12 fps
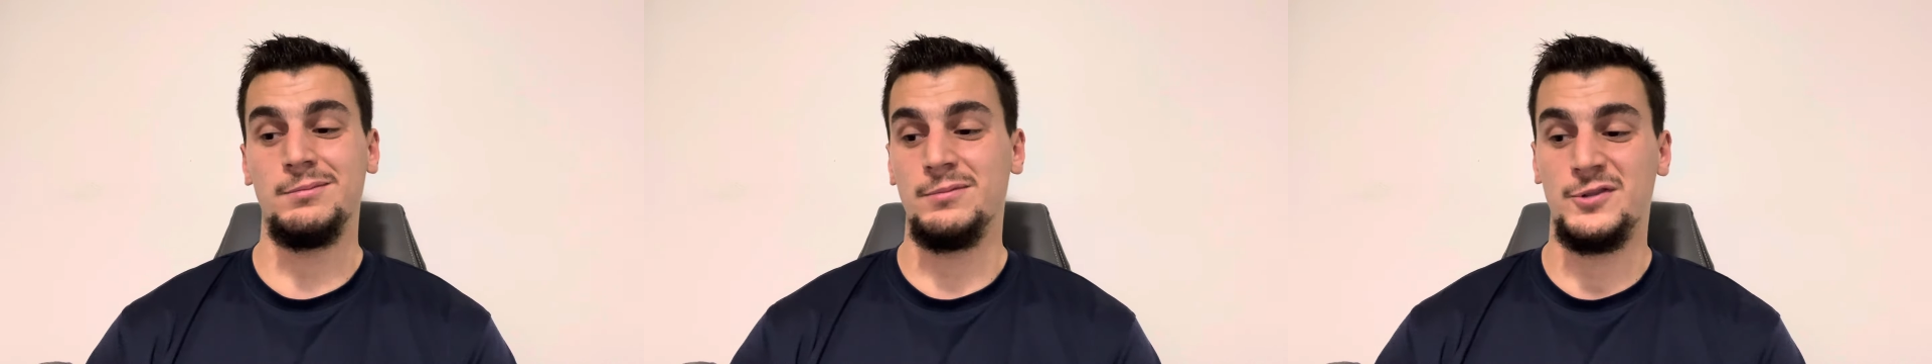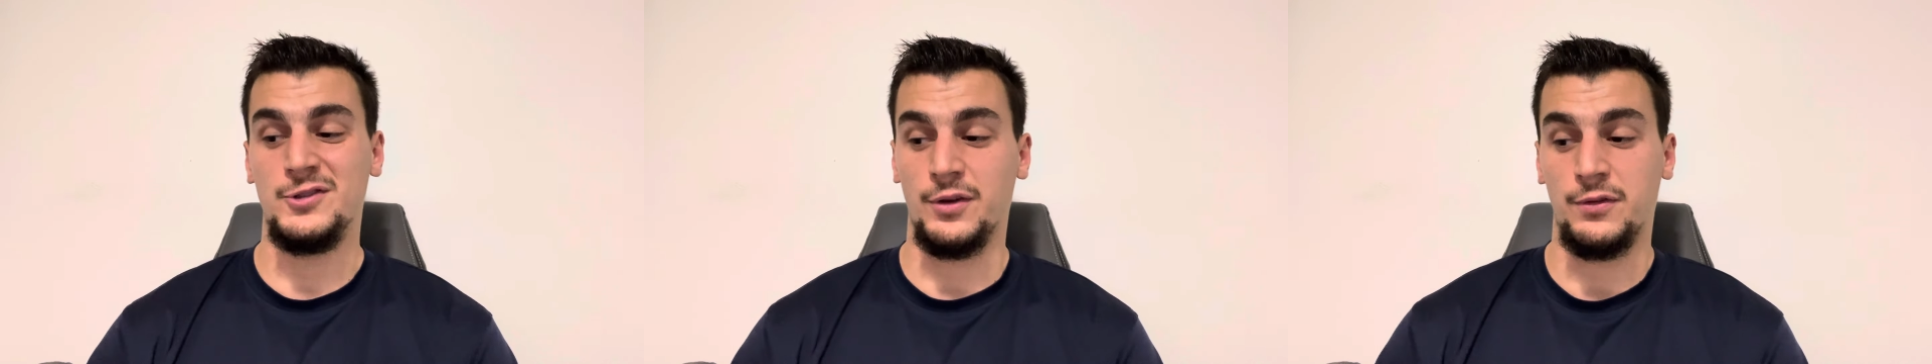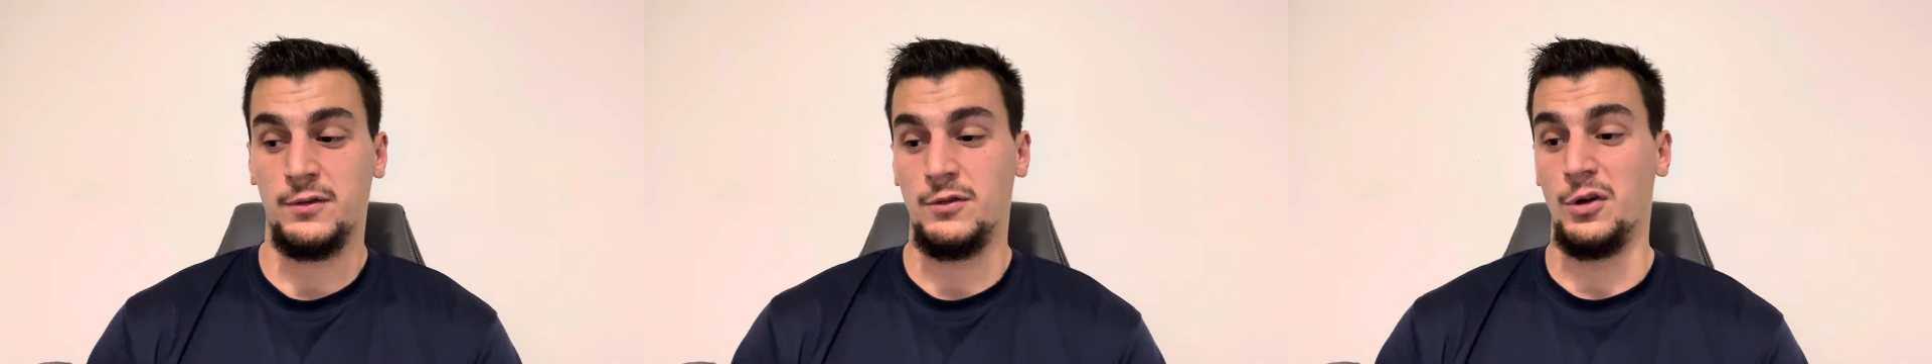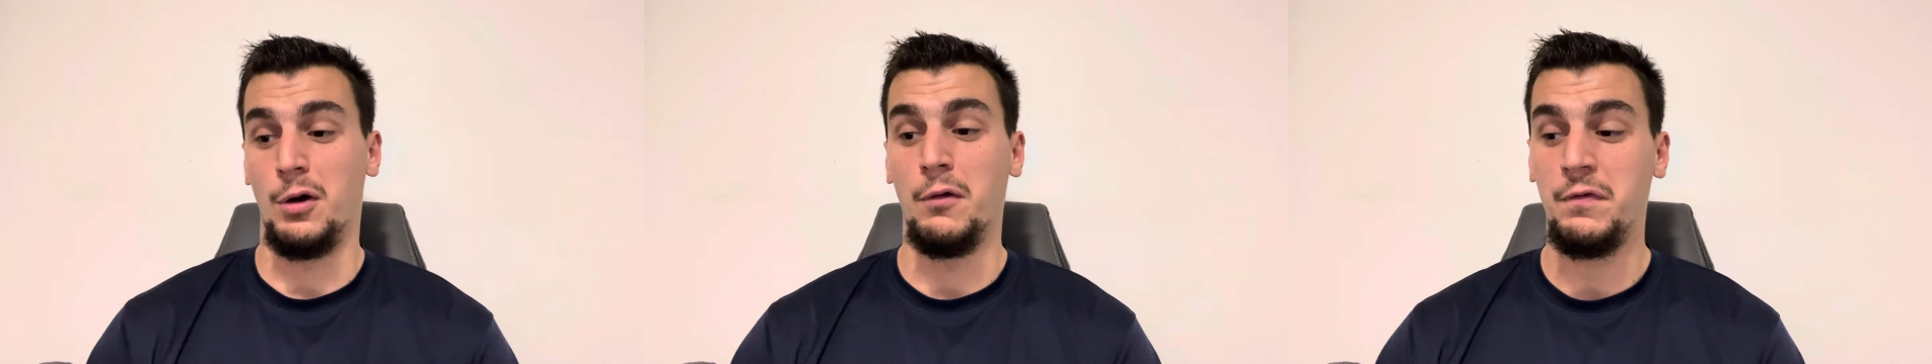just
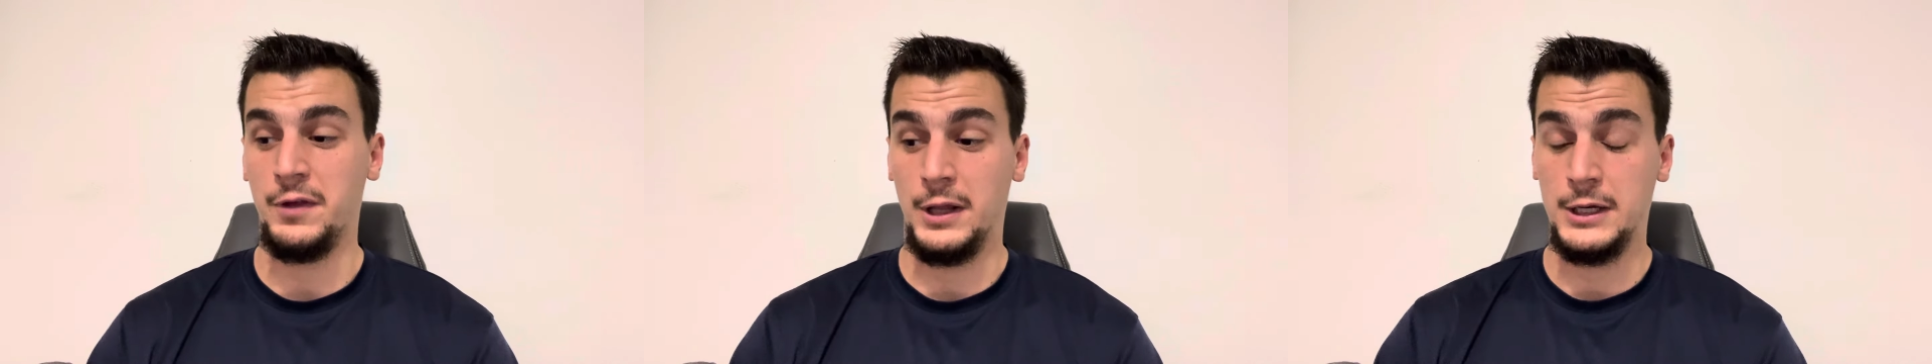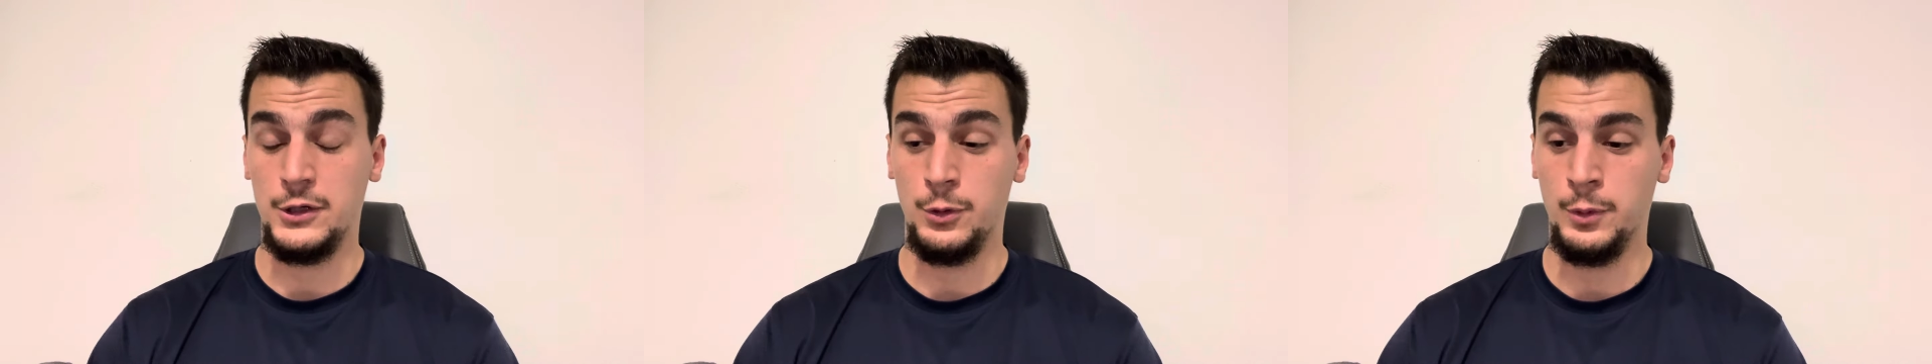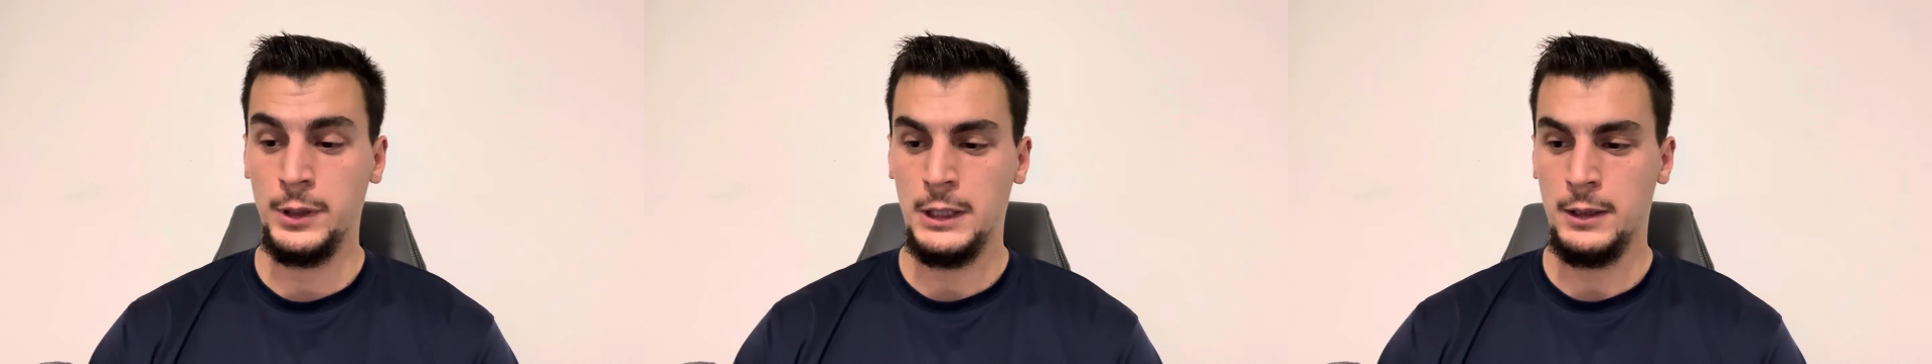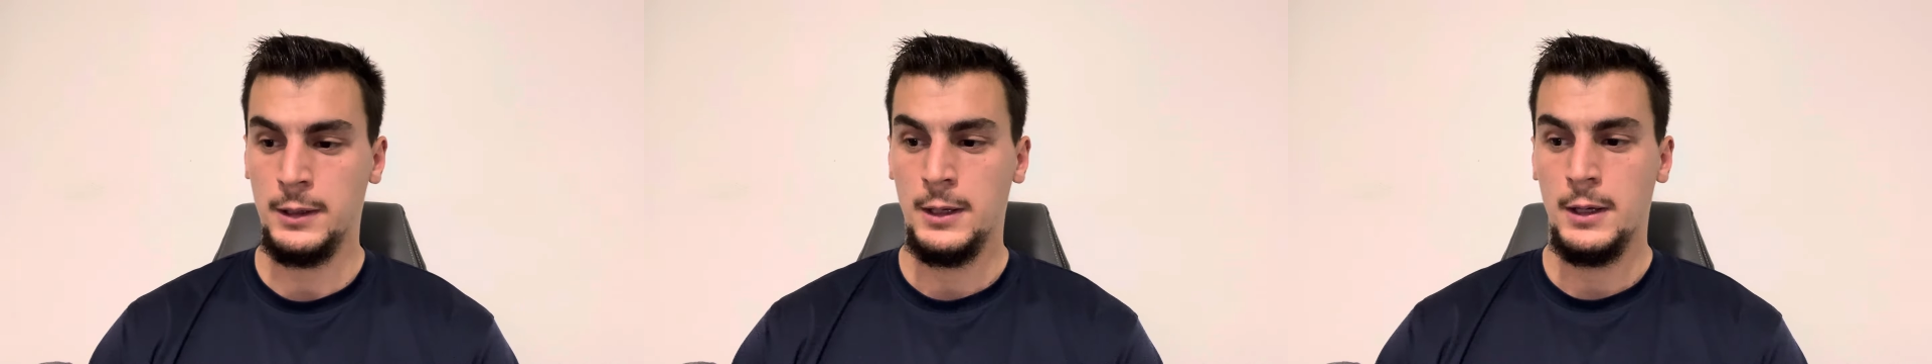don't feel like doing
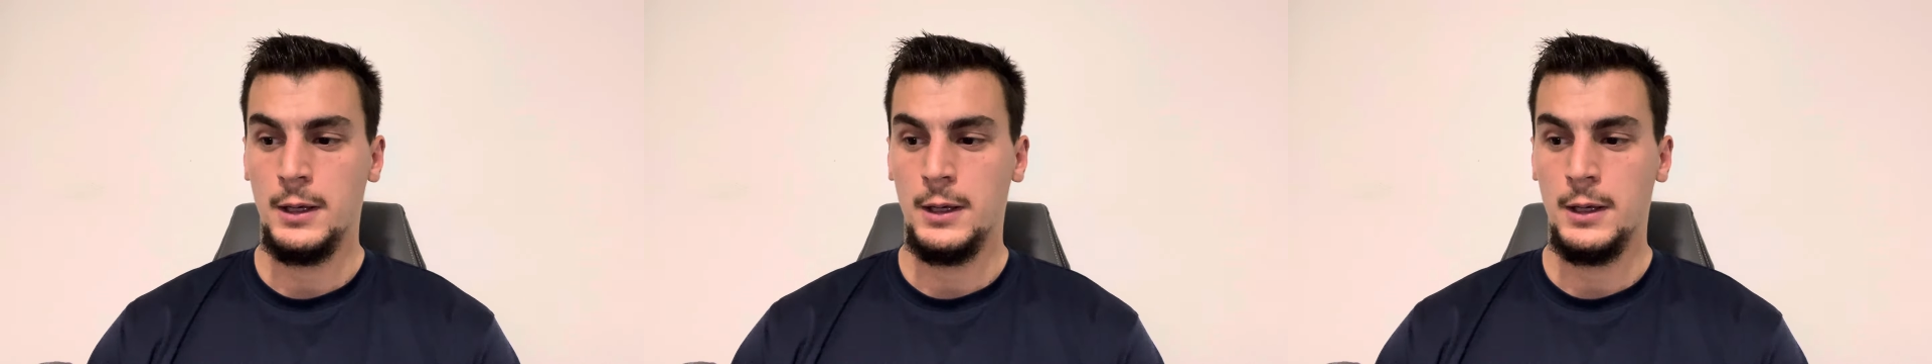it,